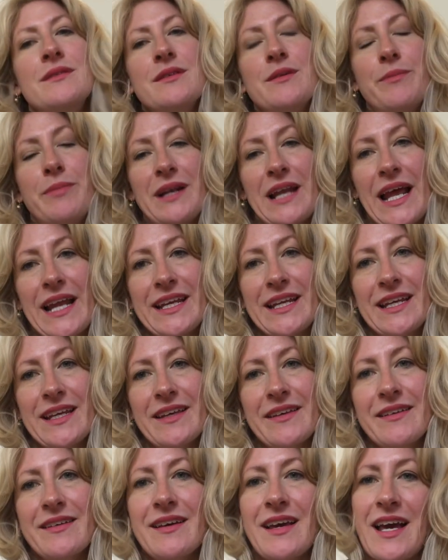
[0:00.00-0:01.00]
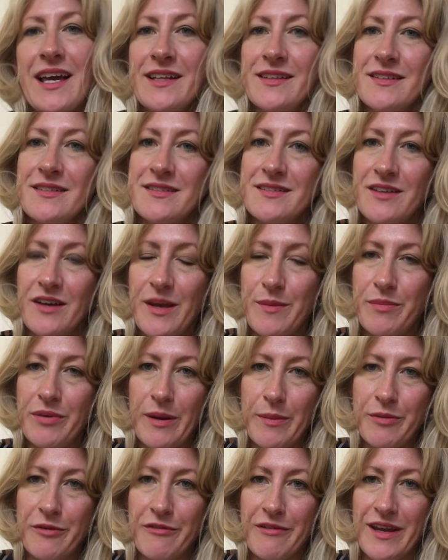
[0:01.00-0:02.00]
the planning and the site
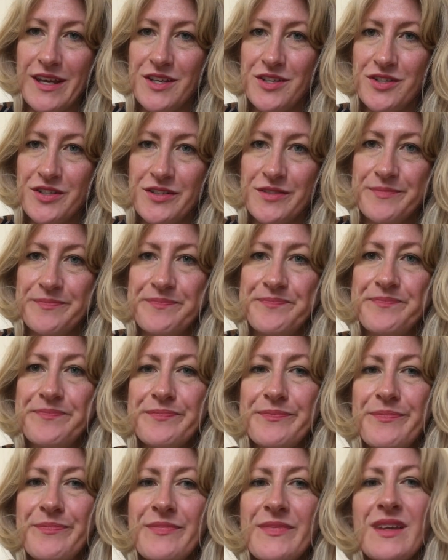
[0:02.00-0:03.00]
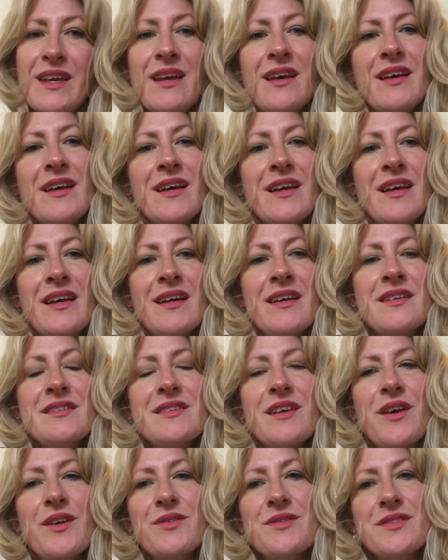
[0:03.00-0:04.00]
preparation.
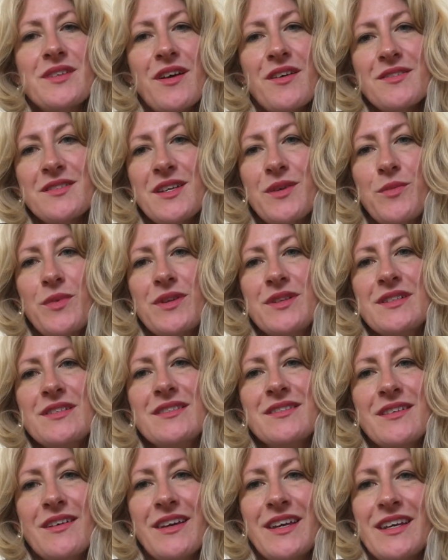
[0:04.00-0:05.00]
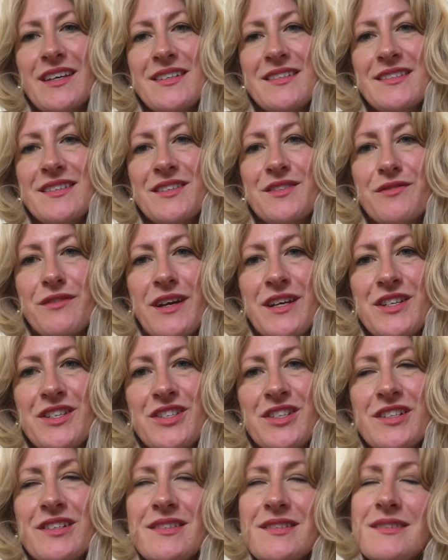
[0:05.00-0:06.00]
So starting with the design
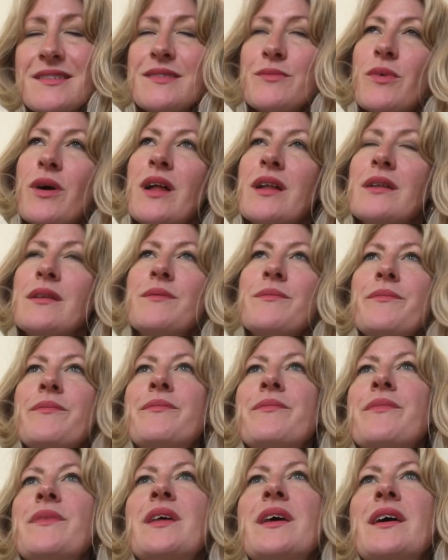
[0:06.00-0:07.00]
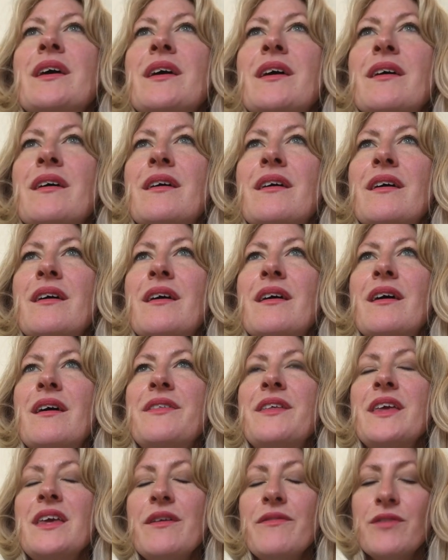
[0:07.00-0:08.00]
considerations, well,
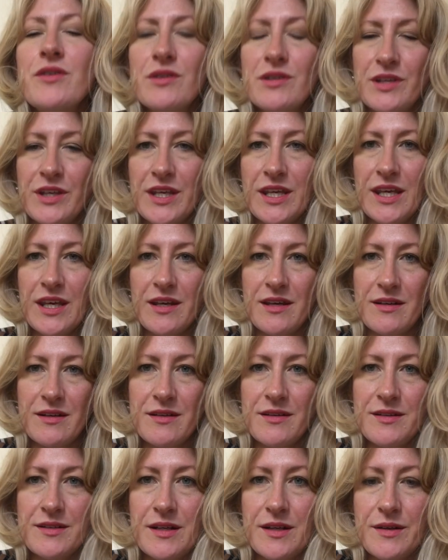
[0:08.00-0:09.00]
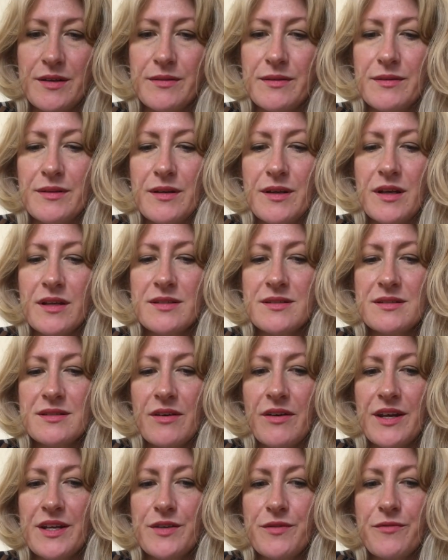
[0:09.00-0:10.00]
I think if you're looking at a
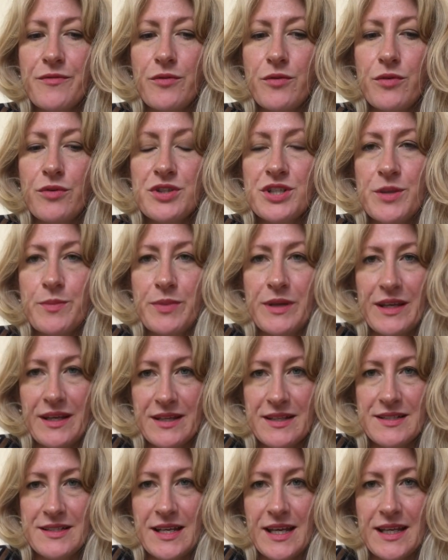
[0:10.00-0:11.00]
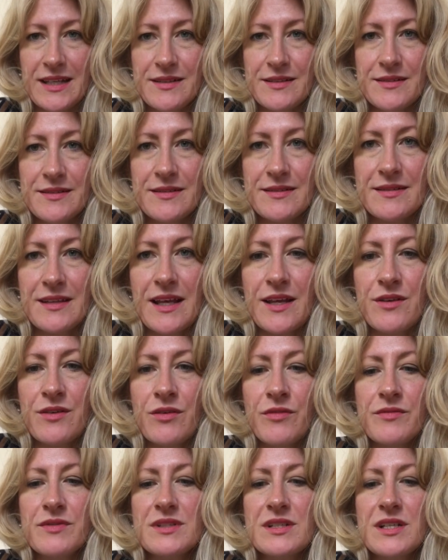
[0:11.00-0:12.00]
site for shipping containers,
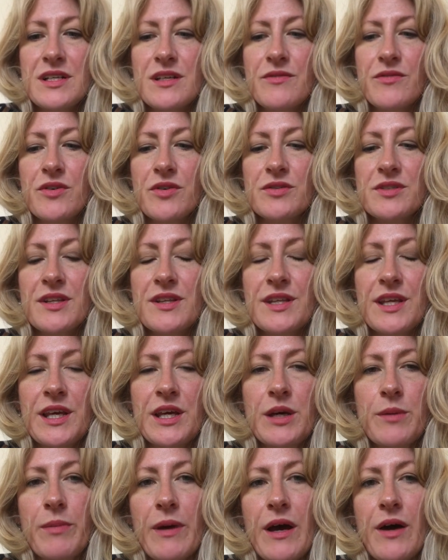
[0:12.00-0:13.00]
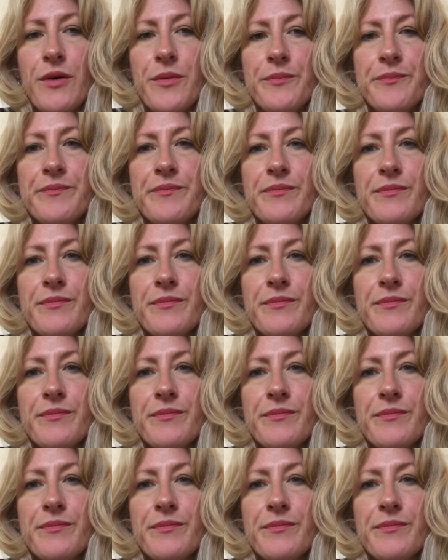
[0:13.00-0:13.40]
then obviously you've got to think about